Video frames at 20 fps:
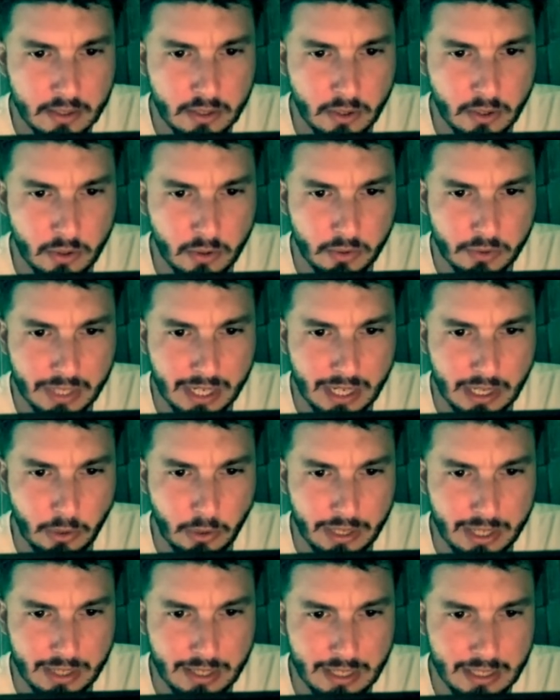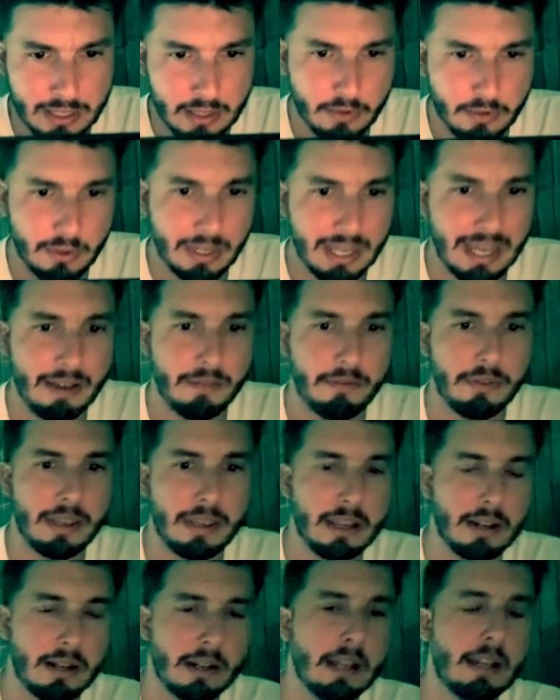So take a look at this. We have
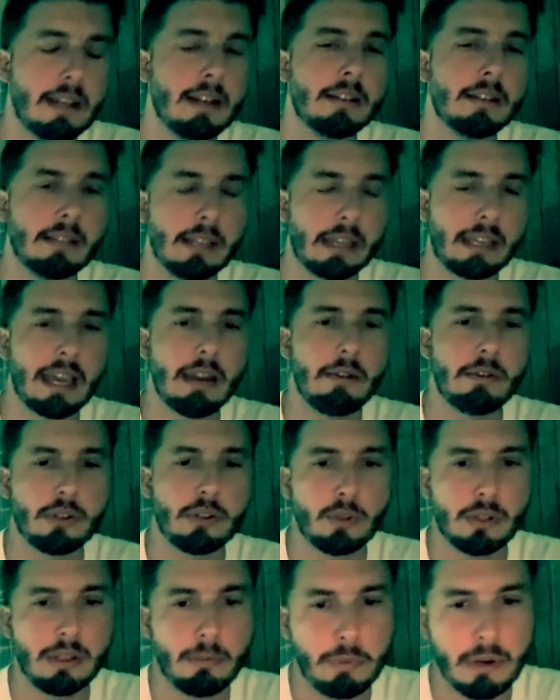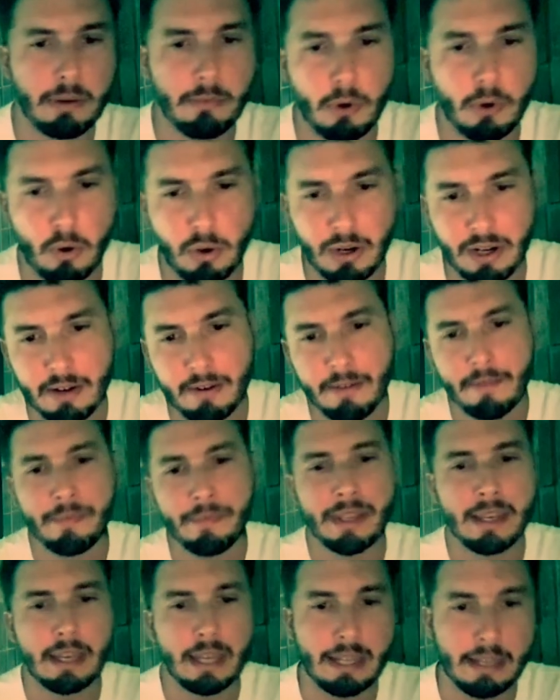here the caries in the premolar,
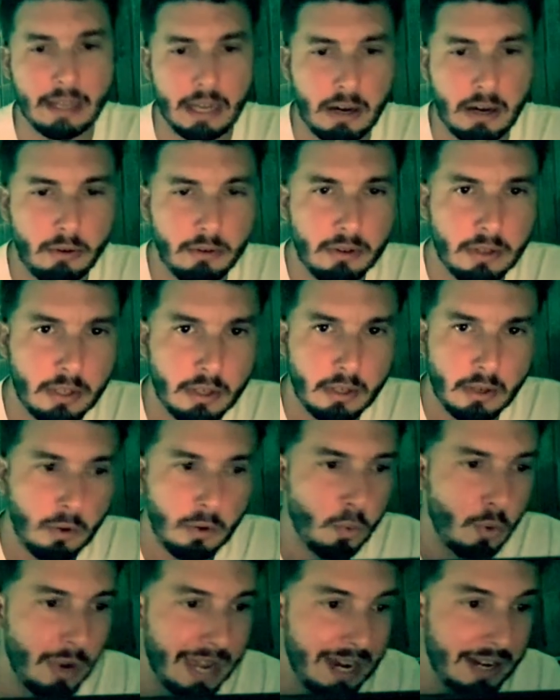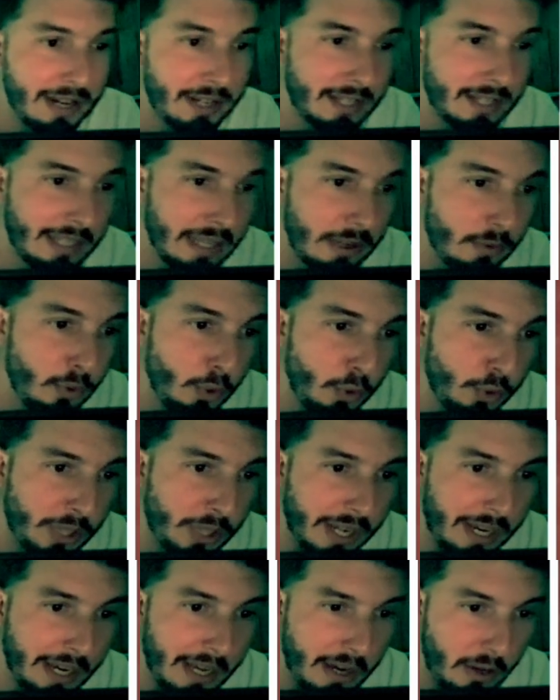and now where's the
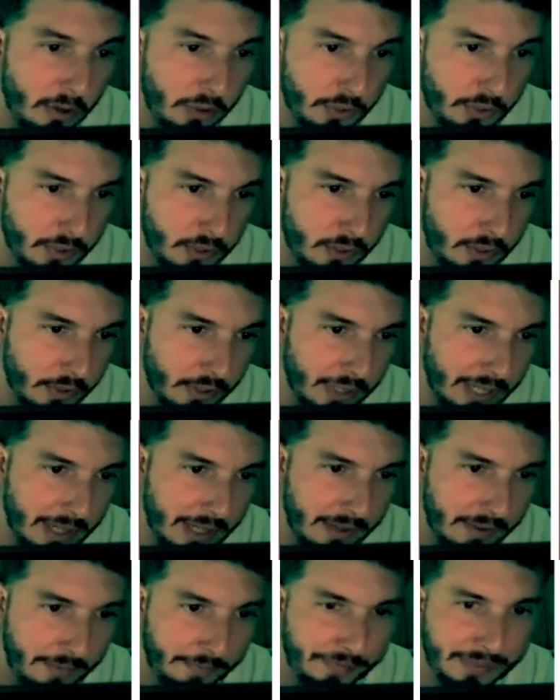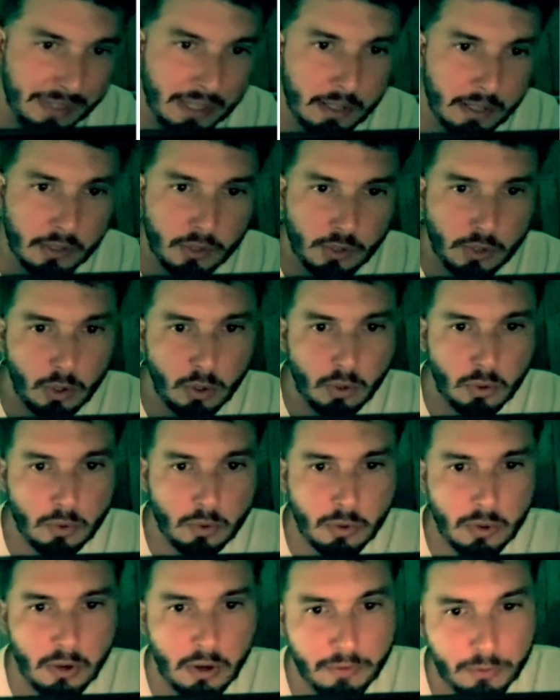root canals, okay?
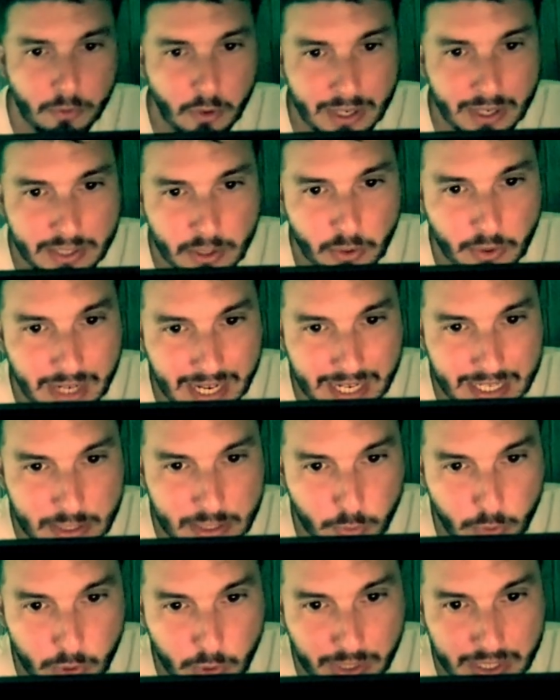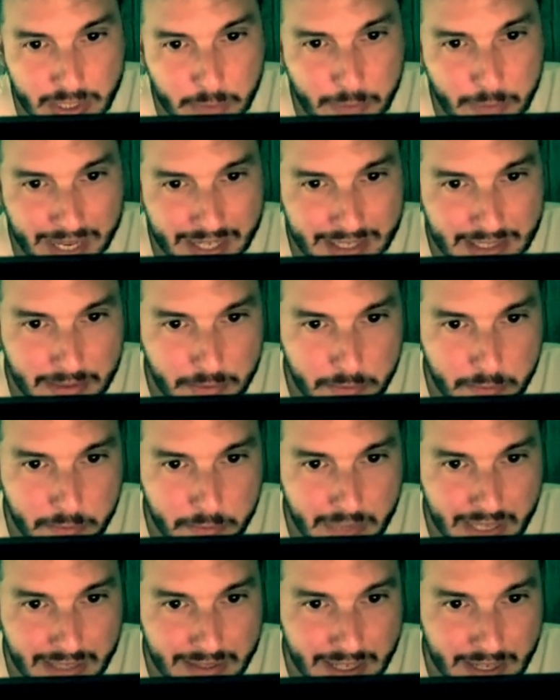So of course you guys will expect
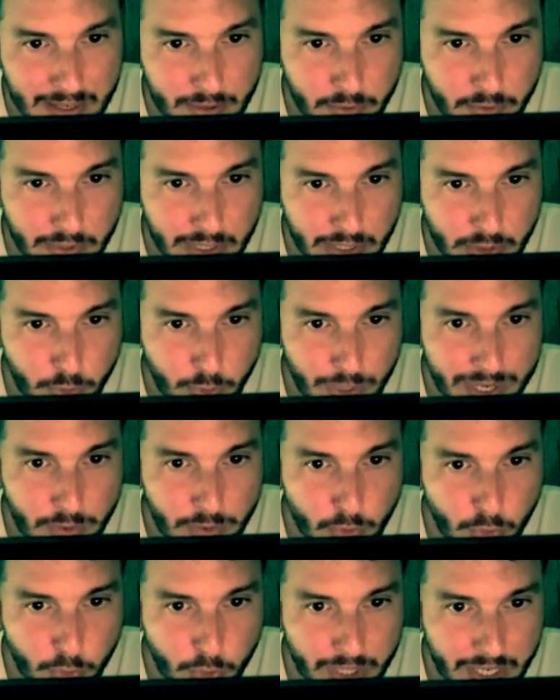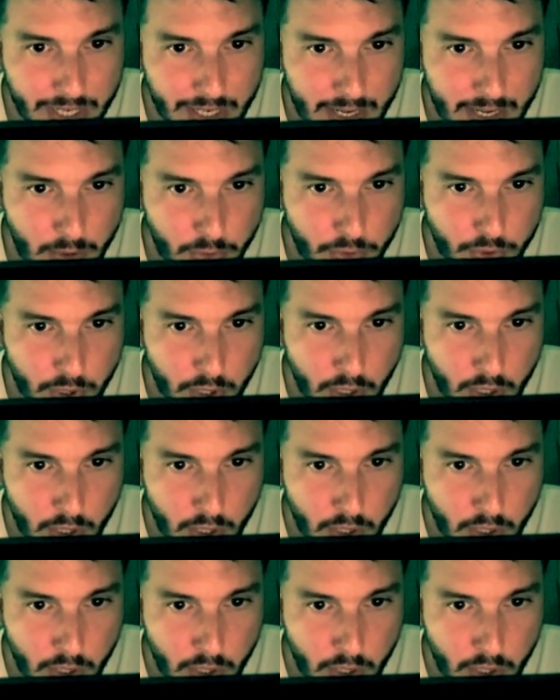the, the three root canals